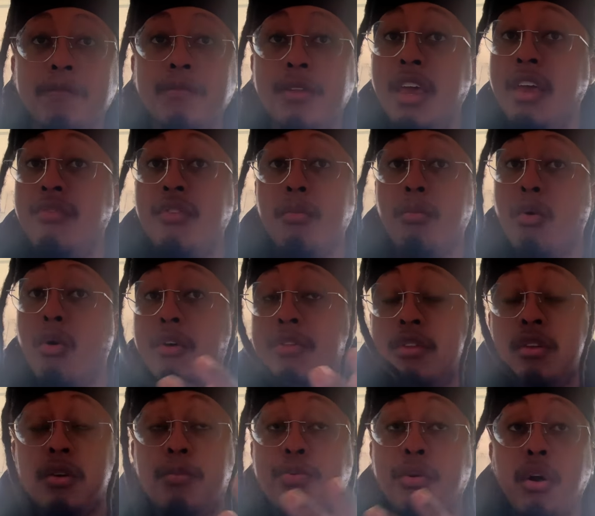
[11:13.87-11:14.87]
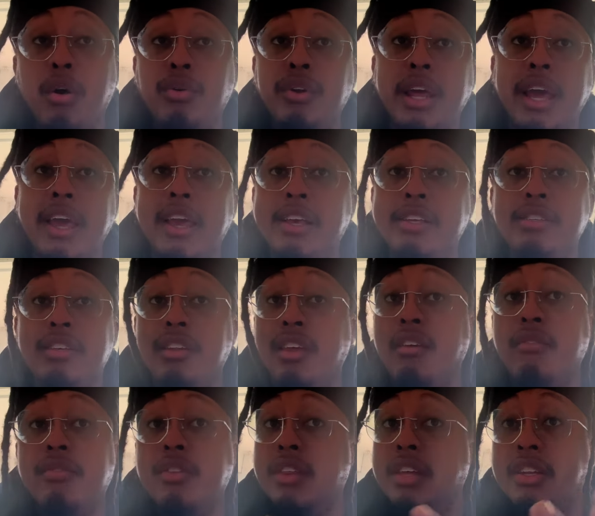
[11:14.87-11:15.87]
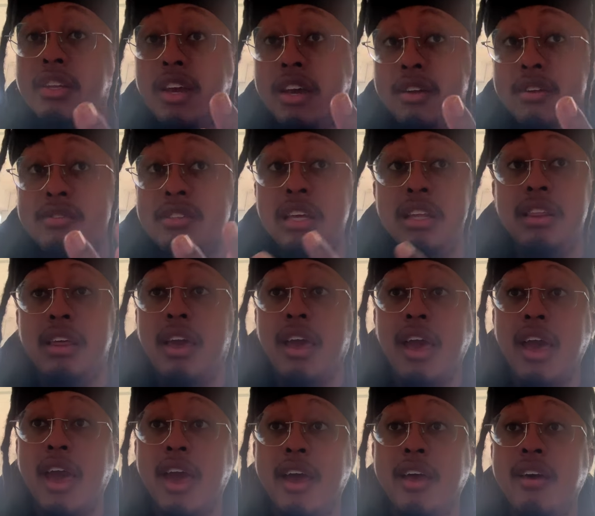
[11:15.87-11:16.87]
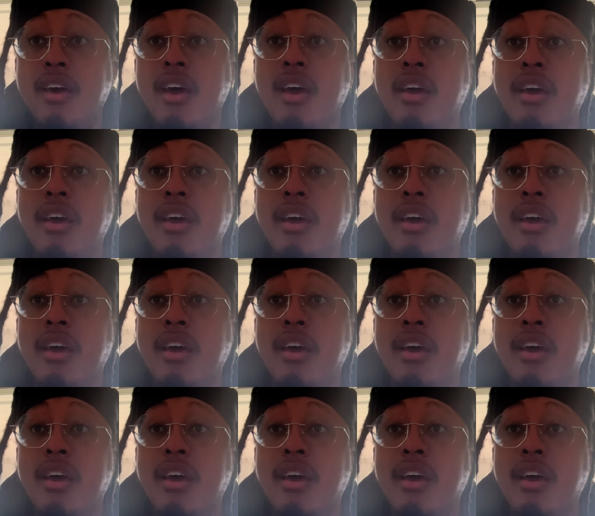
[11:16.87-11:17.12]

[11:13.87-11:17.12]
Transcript: Even more than the pro days and even the dinners that they had,